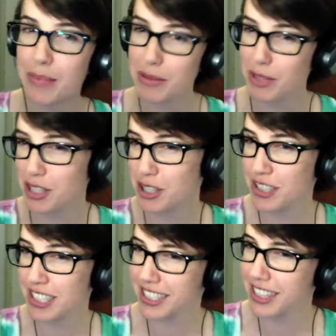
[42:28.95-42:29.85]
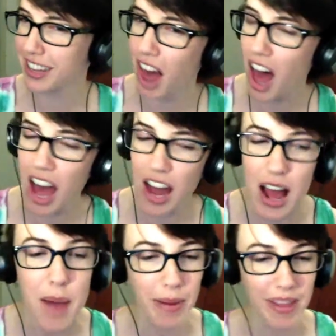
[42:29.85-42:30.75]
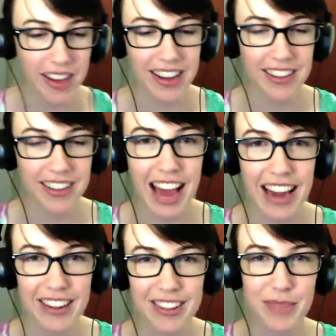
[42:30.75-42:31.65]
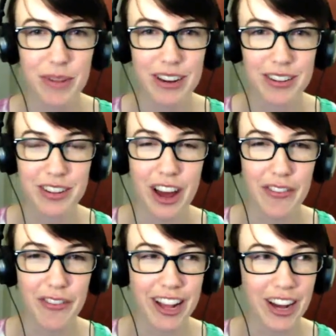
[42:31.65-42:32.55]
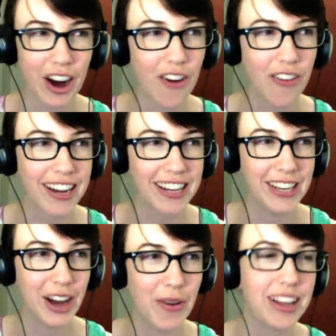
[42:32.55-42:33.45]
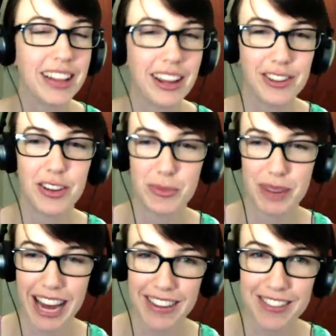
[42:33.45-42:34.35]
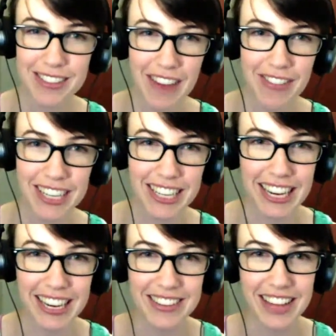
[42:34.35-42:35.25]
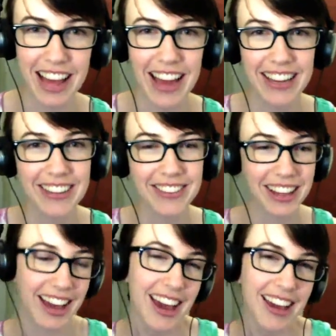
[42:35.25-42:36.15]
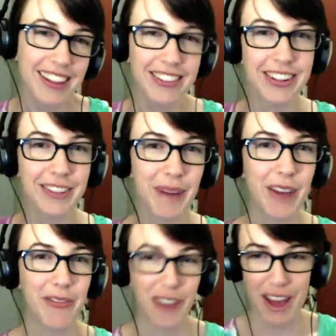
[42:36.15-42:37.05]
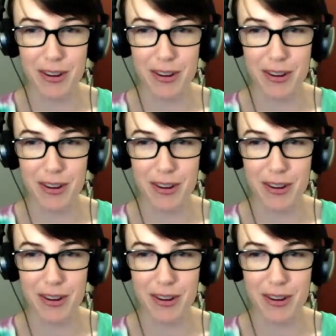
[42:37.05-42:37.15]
Like people do this a lot, but there is kind of some weird stuff. Like already knowing that Scoopin has 7 kids, and he's like, "This is my favorite.